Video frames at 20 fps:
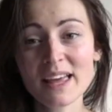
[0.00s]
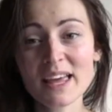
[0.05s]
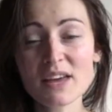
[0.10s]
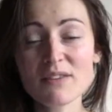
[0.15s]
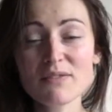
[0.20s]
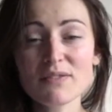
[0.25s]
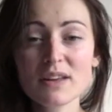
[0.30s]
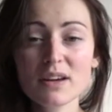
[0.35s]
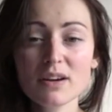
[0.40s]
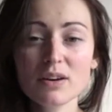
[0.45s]

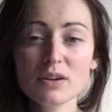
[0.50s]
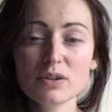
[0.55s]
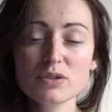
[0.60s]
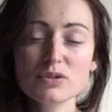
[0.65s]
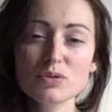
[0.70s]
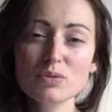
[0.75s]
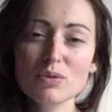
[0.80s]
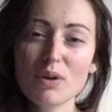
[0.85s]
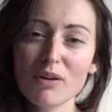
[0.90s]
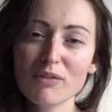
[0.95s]
If they are
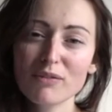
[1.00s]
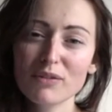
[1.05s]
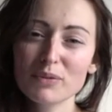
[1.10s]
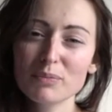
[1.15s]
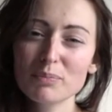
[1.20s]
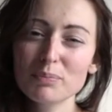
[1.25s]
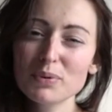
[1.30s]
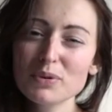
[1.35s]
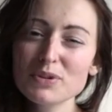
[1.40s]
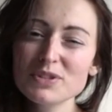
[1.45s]
too
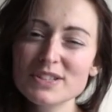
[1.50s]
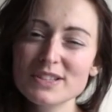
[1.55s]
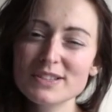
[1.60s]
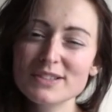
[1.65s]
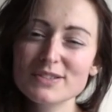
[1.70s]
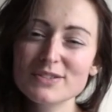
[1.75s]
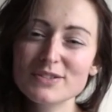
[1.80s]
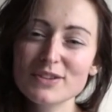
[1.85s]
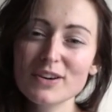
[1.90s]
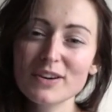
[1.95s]
often pushed in
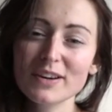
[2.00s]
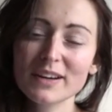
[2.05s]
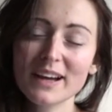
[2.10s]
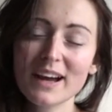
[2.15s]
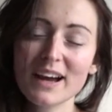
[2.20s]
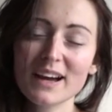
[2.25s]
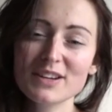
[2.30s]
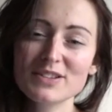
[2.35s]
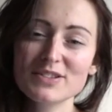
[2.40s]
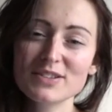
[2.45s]
the dark,
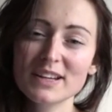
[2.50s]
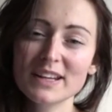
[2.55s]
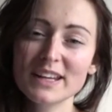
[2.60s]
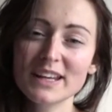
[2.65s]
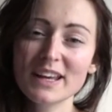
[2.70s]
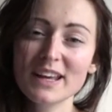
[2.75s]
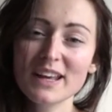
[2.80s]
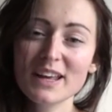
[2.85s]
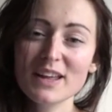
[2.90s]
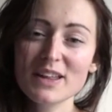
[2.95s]

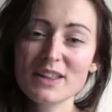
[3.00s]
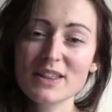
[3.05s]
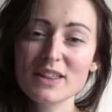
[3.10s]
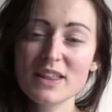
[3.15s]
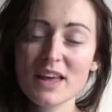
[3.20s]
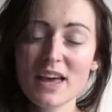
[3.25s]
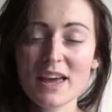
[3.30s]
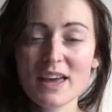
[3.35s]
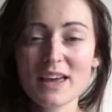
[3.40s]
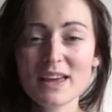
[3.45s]
actually,
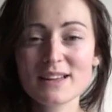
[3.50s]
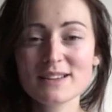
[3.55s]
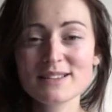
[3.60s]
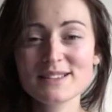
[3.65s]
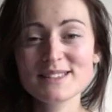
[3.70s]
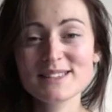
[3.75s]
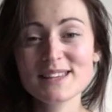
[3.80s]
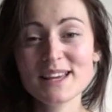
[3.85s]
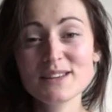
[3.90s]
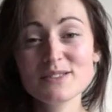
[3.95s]
they
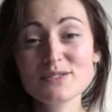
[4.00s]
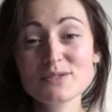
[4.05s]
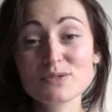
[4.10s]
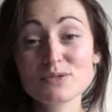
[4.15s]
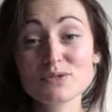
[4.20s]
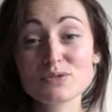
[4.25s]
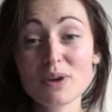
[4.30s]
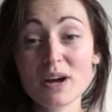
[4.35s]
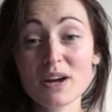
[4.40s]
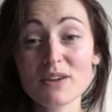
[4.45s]
tend to
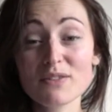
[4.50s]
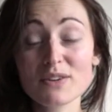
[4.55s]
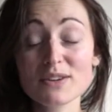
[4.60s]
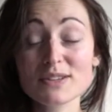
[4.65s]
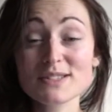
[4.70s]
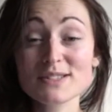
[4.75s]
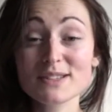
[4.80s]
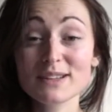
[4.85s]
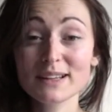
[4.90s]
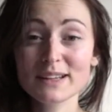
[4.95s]
drive
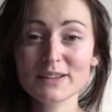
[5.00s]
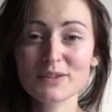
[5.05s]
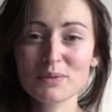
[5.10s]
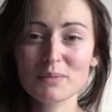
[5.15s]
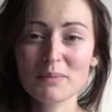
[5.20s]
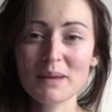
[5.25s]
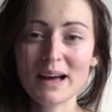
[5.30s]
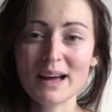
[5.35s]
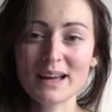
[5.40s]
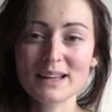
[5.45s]
us a little
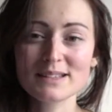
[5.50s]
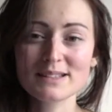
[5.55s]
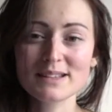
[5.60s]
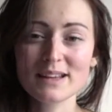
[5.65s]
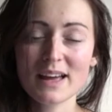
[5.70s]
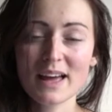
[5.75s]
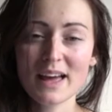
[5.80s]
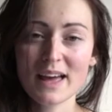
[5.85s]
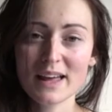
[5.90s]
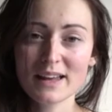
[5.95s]
mad,
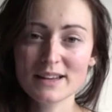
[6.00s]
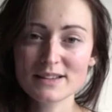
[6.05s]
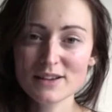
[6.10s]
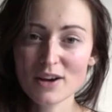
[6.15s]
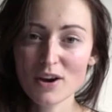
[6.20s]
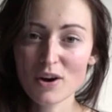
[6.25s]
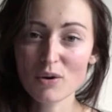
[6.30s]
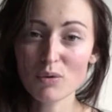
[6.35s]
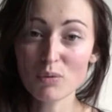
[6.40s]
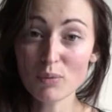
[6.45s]
and
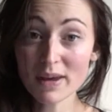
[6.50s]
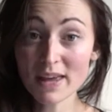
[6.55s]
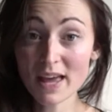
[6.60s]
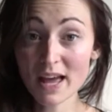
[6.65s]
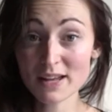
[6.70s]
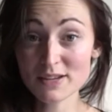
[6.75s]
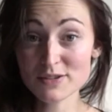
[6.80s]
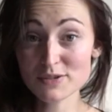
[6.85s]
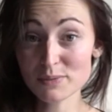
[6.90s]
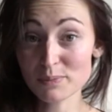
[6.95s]
we
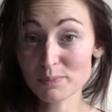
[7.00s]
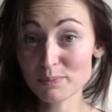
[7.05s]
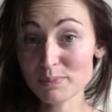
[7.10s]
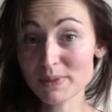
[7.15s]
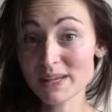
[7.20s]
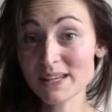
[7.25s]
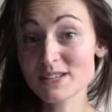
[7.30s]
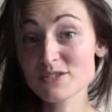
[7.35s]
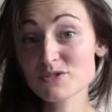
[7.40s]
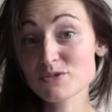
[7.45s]
end up
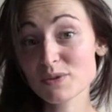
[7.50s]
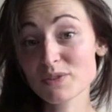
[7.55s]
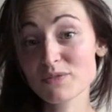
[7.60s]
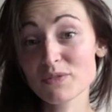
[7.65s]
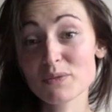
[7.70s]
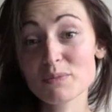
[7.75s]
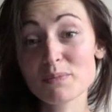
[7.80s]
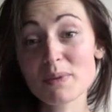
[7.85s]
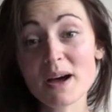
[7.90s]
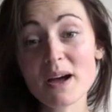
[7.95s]
being
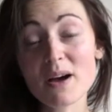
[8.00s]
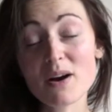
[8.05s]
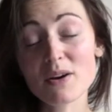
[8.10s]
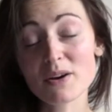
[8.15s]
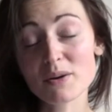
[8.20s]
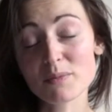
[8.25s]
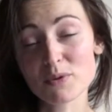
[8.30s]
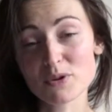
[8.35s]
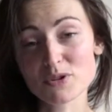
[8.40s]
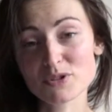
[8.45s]
driven by
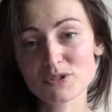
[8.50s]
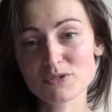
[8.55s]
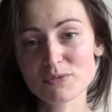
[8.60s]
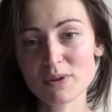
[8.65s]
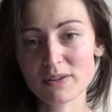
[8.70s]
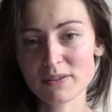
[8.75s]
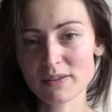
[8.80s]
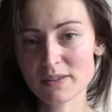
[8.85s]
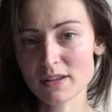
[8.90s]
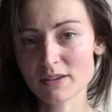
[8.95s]
our emotions
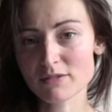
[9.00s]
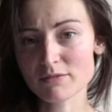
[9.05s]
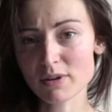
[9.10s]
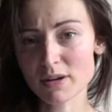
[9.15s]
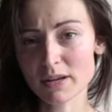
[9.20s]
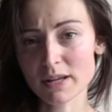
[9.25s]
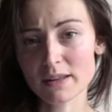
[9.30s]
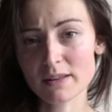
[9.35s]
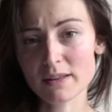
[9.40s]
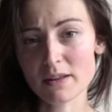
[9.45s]
rather than
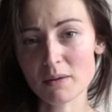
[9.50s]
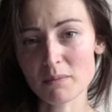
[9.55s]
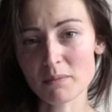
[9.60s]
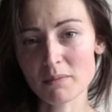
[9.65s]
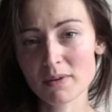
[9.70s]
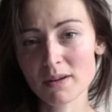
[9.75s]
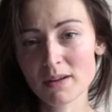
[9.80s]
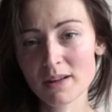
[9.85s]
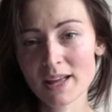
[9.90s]
running them.